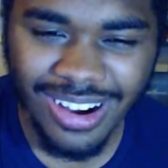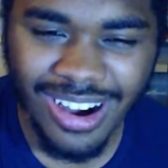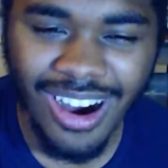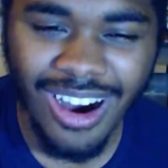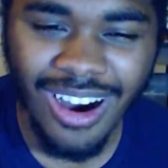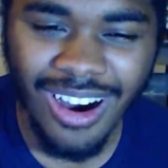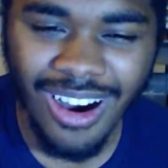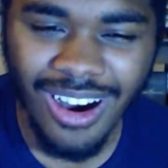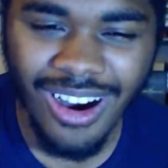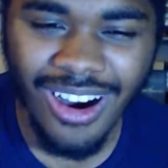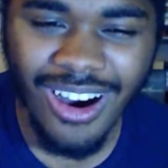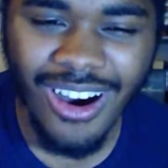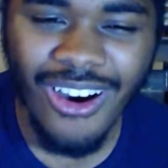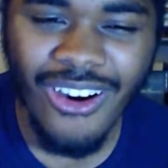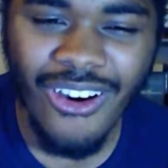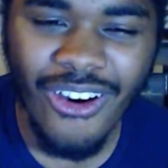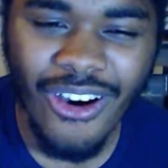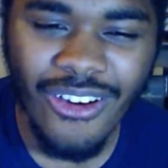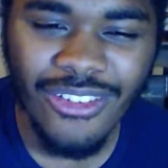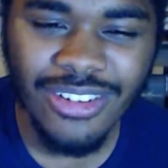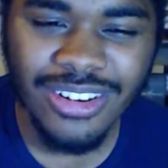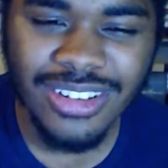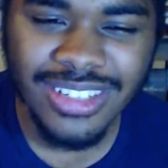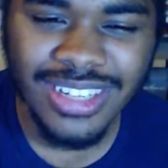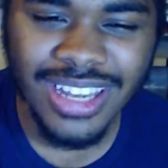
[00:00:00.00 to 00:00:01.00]

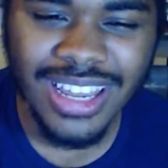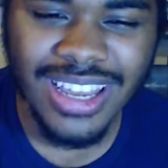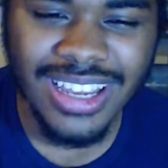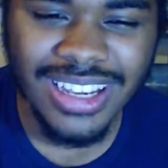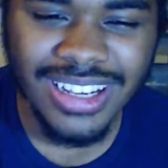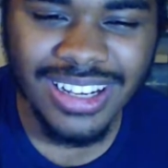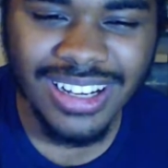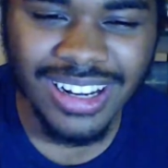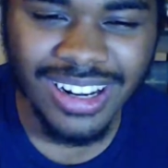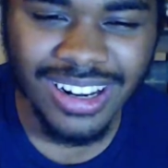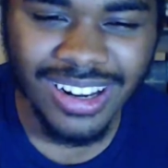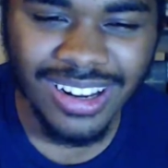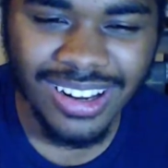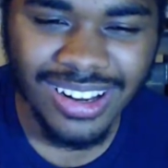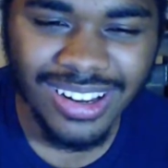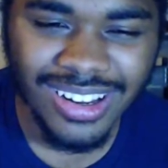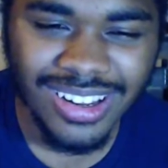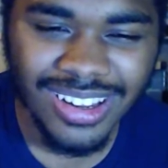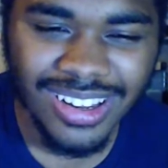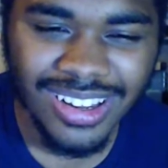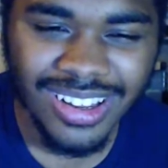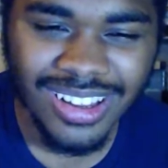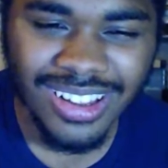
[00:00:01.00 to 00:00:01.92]
Oh, tinkle.